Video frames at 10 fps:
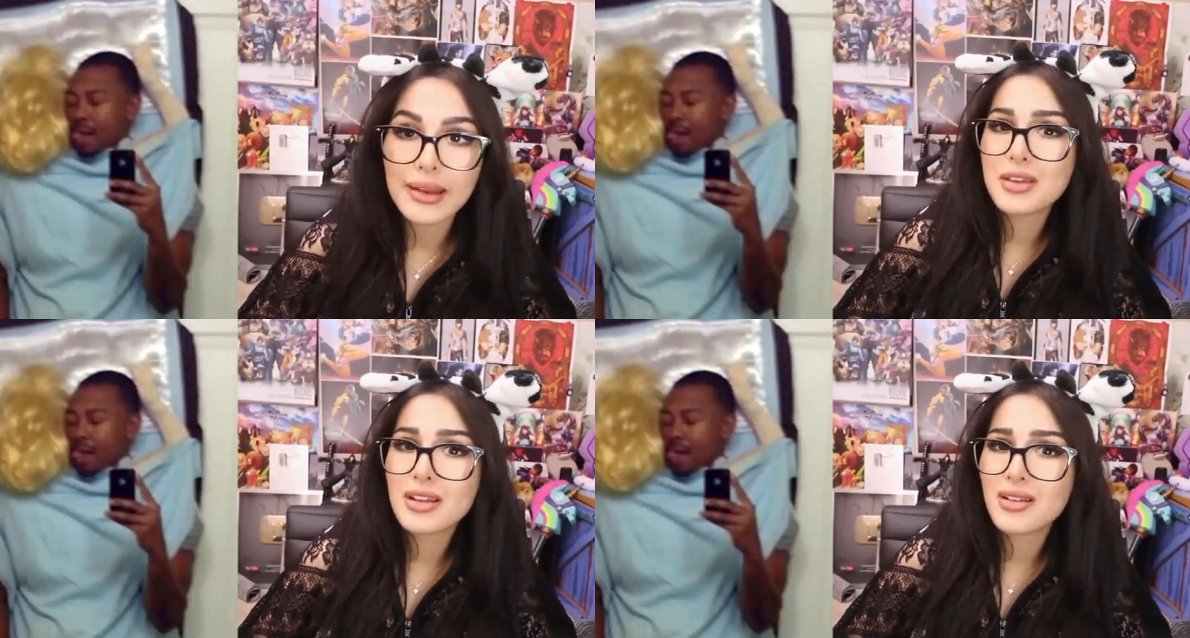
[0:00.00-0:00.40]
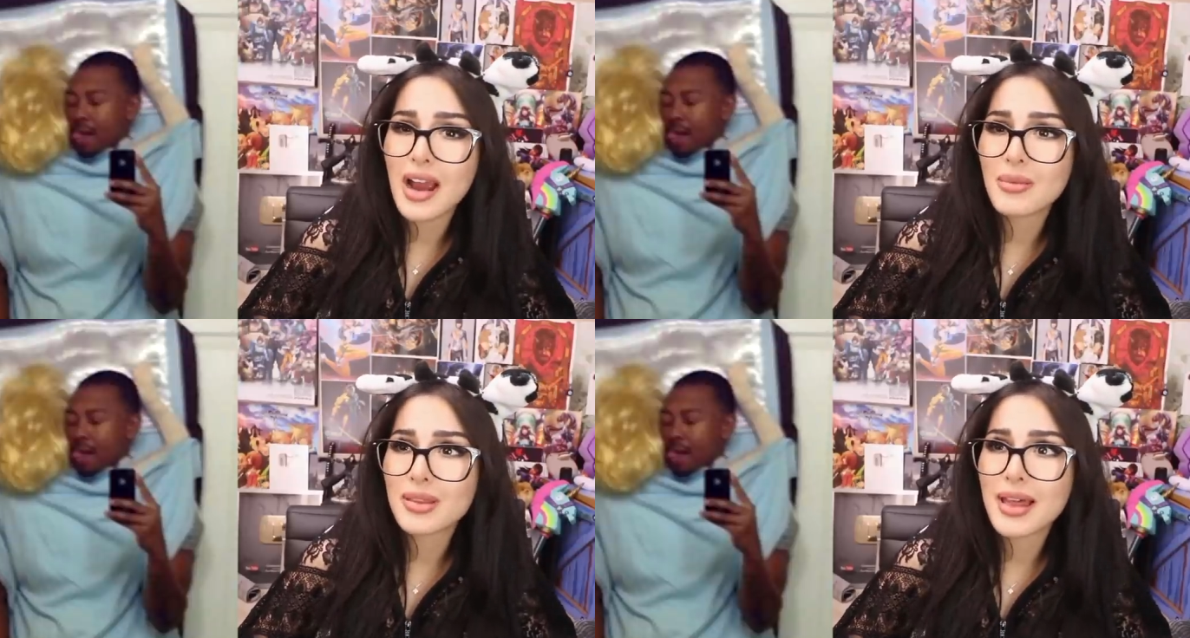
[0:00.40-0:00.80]
Speaker 1: He
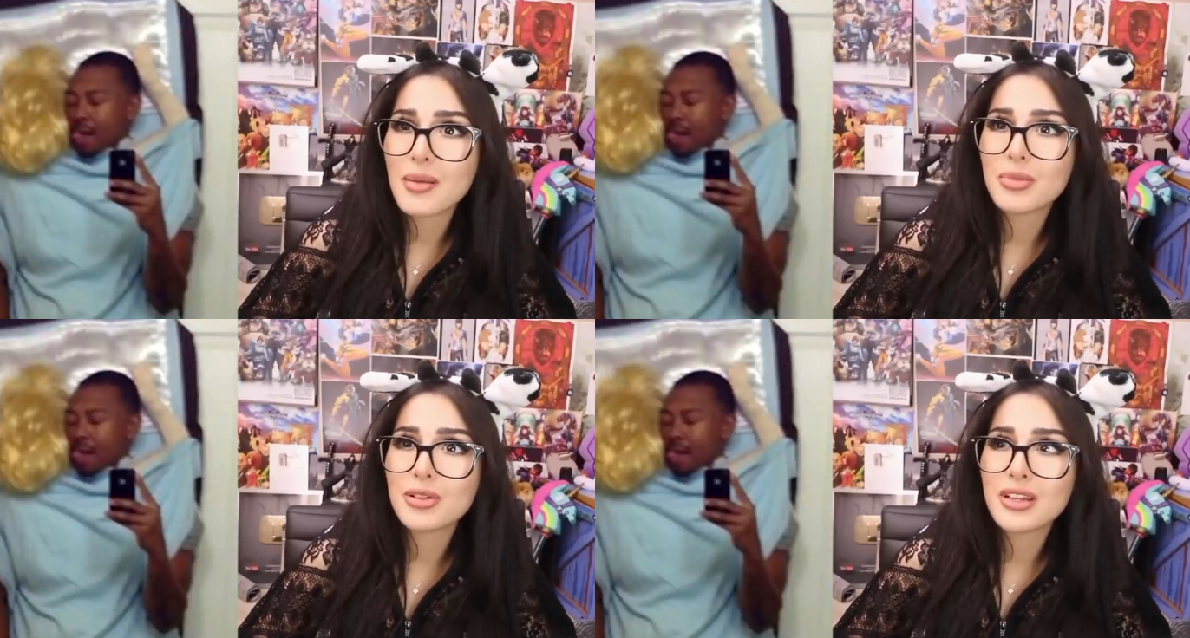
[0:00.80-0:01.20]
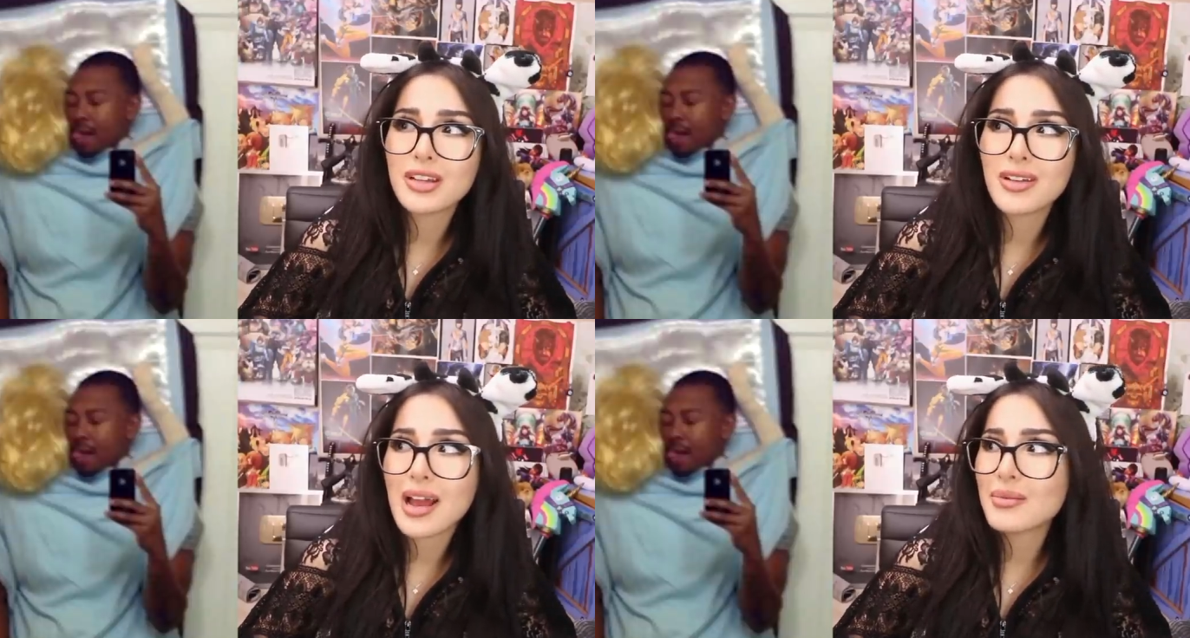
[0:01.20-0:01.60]
grabbing that booty, he
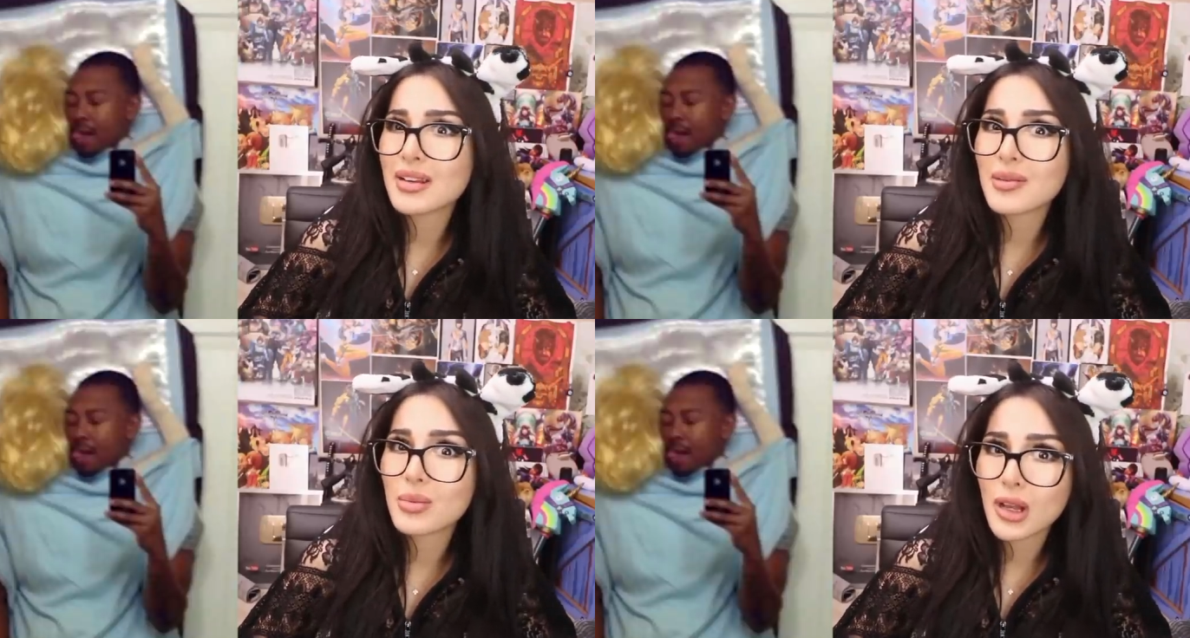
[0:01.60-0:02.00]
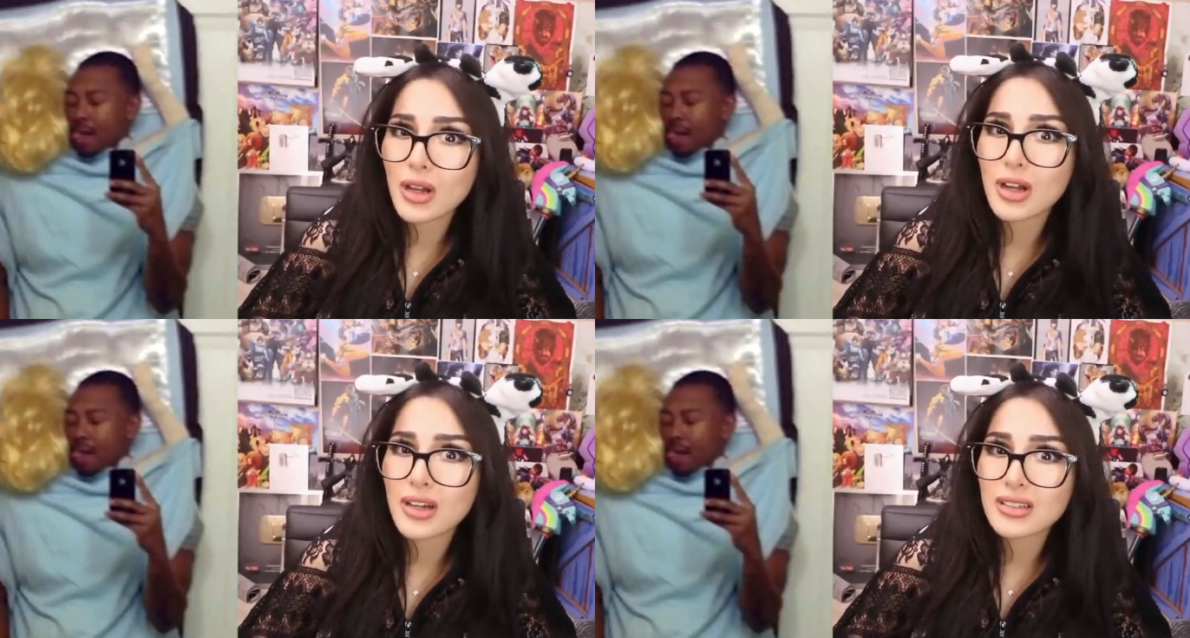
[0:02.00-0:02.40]
grabbing it
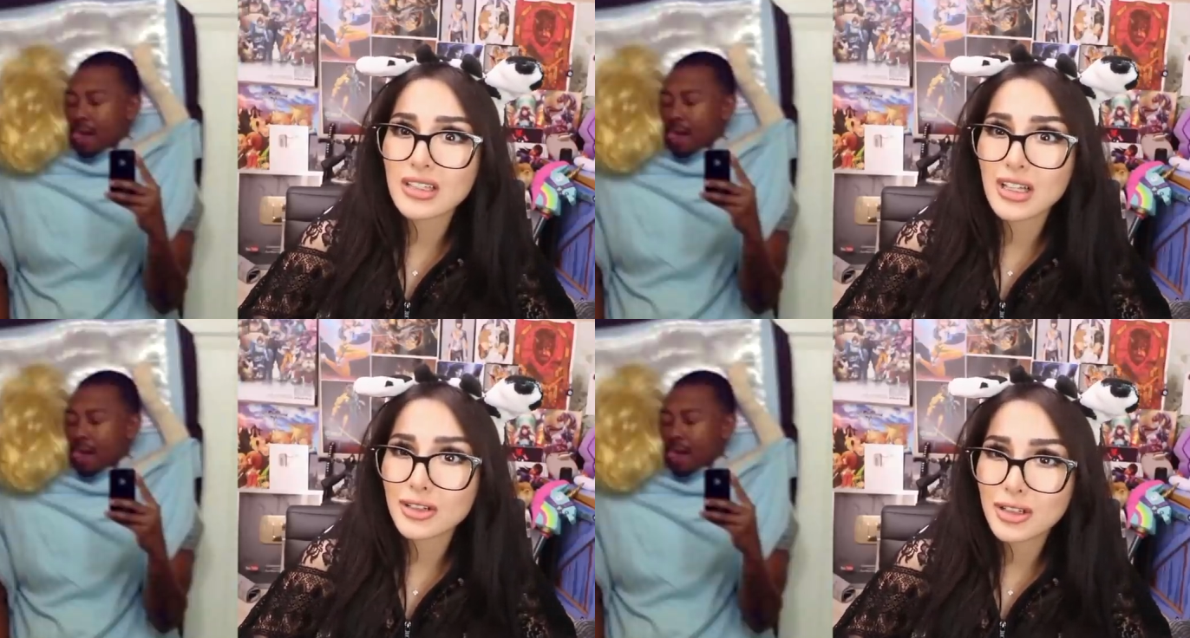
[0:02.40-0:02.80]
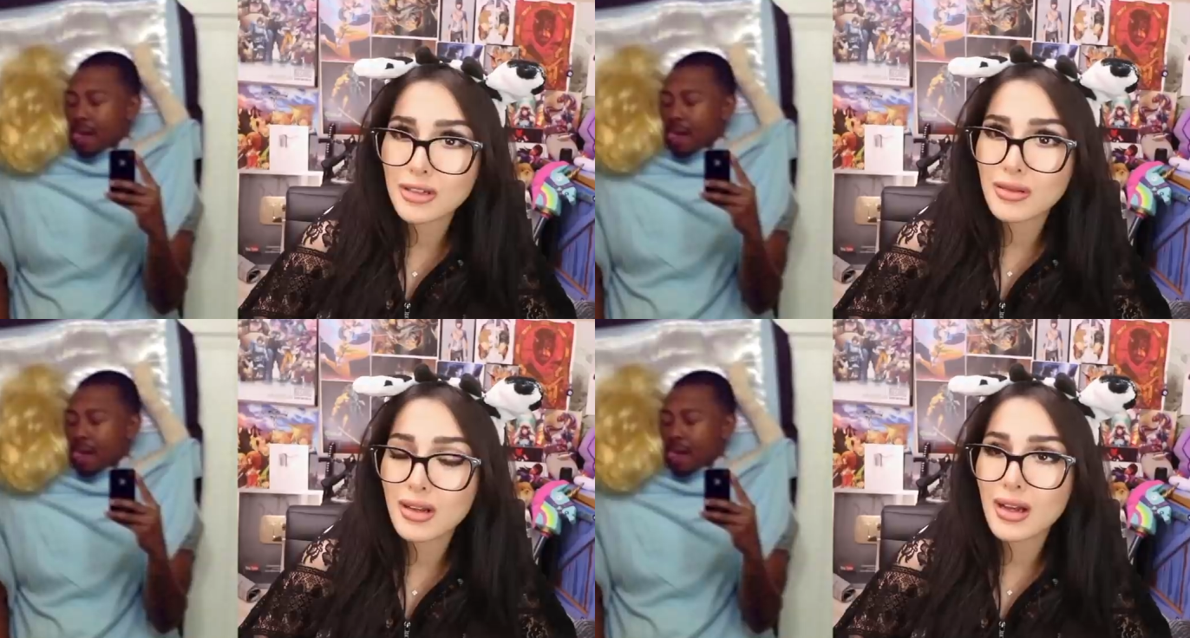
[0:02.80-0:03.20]
real good, a little
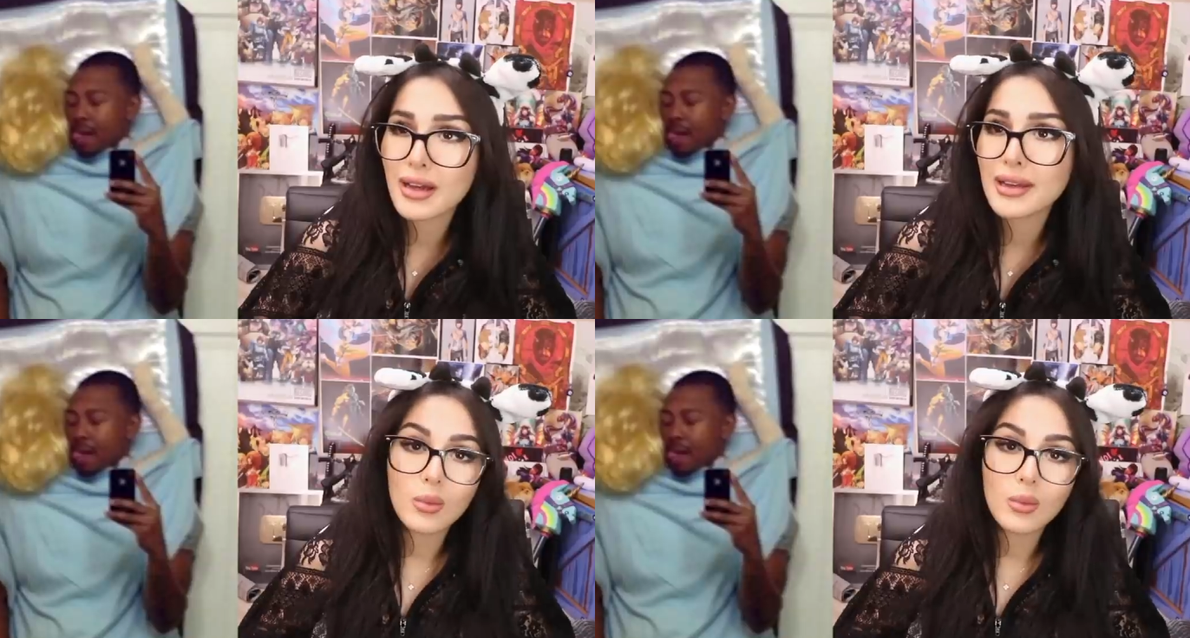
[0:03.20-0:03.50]
too good.